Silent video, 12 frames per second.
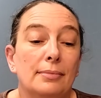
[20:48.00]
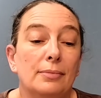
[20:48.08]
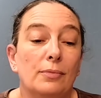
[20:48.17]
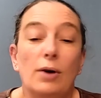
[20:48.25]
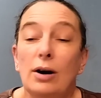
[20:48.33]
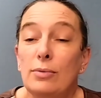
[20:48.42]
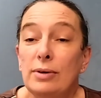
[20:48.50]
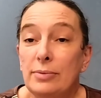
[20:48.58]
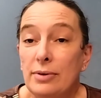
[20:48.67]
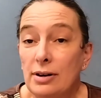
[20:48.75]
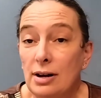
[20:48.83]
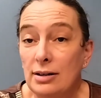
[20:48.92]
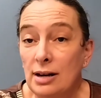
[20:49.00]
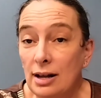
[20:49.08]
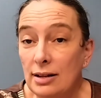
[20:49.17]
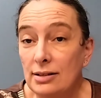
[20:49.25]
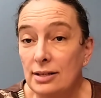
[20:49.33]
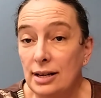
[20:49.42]
While we were on
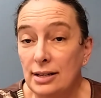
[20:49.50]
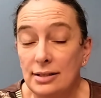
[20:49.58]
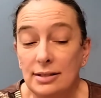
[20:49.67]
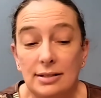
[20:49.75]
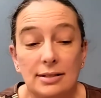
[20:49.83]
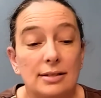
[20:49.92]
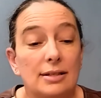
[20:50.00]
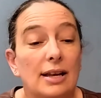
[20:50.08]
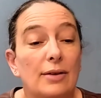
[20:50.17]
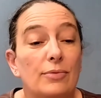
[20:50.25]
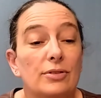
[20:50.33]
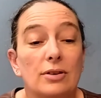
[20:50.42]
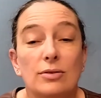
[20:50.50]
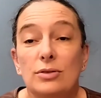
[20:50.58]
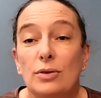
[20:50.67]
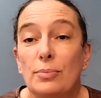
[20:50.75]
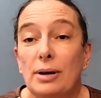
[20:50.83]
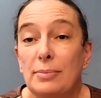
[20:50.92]
holidays, it was
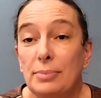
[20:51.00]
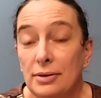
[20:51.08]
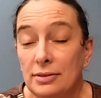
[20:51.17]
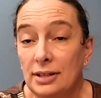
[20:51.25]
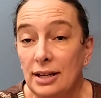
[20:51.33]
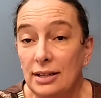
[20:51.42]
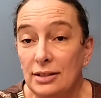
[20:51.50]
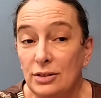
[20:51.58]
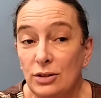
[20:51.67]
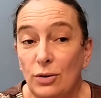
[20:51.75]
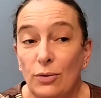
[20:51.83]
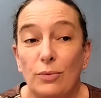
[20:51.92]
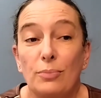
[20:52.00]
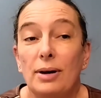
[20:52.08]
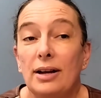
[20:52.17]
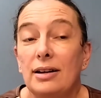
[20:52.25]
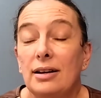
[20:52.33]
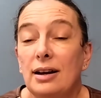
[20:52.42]
also my birthday. So
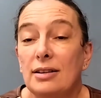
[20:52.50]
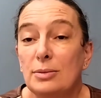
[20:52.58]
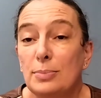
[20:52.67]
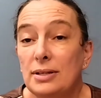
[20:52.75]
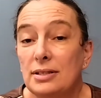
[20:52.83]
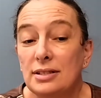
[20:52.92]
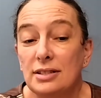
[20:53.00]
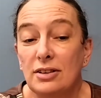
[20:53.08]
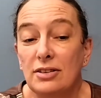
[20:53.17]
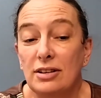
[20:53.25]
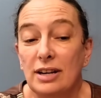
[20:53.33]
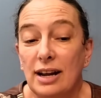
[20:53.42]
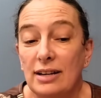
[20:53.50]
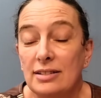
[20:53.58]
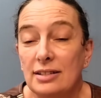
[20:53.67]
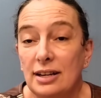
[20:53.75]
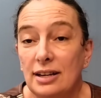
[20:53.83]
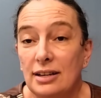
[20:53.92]
my husband started
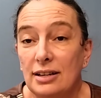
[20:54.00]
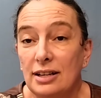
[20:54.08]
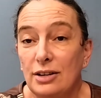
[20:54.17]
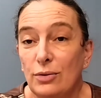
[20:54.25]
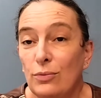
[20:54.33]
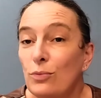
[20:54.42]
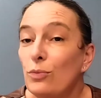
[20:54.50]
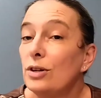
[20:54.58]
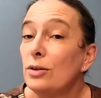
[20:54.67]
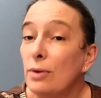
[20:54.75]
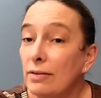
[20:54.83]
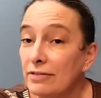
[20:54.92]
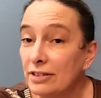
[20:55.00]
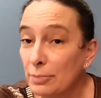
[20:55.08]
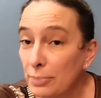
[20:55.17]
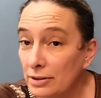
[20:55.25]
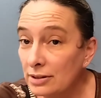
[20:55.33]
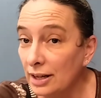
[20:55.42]
asking, you know, what do you want for your
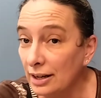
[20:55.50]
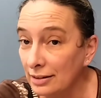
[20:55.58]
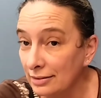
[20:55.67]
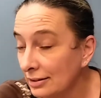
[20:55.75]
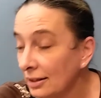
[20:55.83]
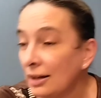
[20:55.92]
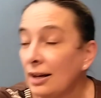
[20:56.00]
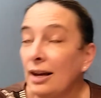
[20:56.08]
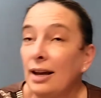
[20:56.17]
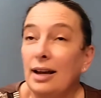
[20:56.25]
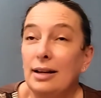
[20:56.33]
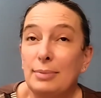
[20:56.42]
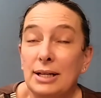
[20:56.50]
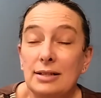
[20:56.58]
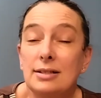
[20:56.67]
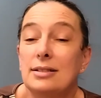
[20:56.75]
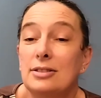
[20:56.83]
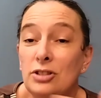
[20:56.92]
birthday? And because
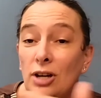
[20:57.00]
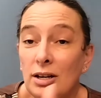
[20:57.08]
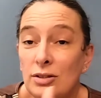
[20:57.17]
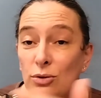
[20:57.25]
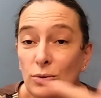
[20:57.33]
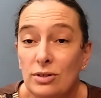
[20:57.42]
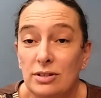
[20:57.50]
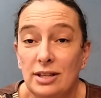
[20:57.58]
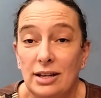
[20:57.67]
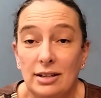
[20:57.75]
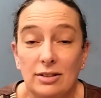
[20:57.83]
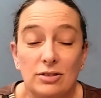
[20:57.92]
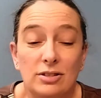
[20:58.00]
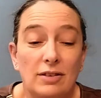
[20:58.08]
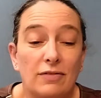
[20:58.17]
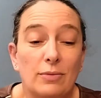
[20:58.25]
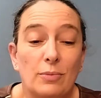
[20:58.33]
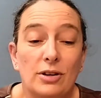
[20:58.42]
I just ordered that other
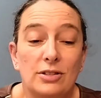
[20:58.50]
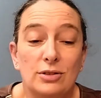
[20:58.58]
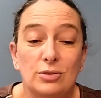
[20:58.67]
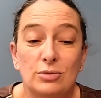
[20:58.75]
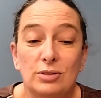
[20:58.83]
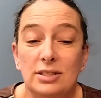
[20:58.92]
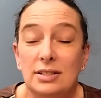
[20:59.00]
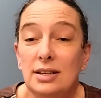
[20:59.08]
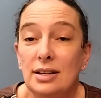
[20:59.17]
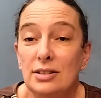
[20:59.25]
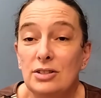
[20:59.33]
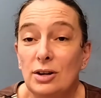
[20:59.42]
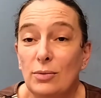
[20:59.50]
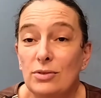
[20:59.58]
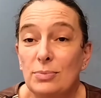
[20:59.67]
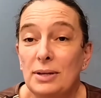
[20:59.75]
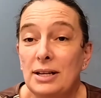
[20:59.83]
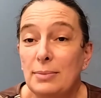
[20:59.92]
stuff from 123 Stitch, I was
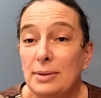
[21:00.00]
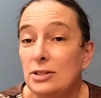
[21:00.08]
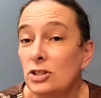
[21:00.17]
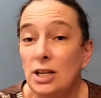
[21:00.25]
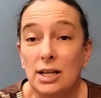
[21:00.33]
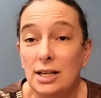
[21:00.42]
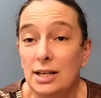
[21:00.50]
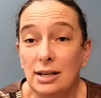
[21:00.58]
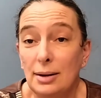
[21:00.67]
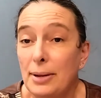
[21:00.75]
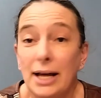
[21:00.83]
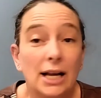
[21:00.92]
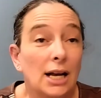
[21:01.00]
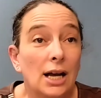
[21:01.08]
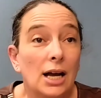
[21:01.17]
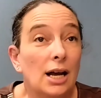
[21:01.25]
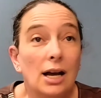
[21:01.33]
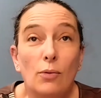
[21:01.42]
being a bit cheeky. And I'm like,
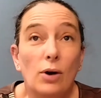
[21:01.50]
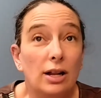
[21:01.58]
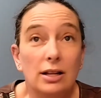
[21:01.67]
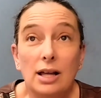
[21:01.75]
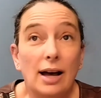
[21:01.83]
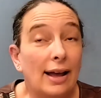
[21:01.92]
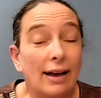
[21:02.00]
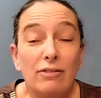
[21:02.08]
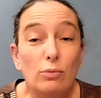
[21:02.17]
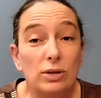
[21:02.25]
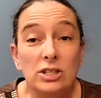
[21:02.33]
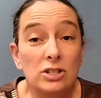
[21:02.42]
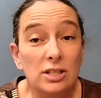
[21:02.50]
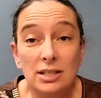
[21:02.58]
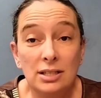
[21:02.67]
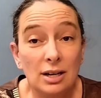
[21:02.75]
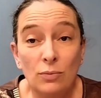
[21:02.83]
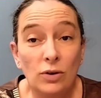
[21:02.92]
well, I have a wish
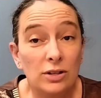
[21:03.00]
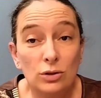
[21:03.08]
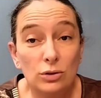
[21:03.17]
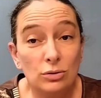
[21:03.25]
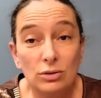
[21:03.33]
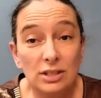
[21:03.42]
list on 123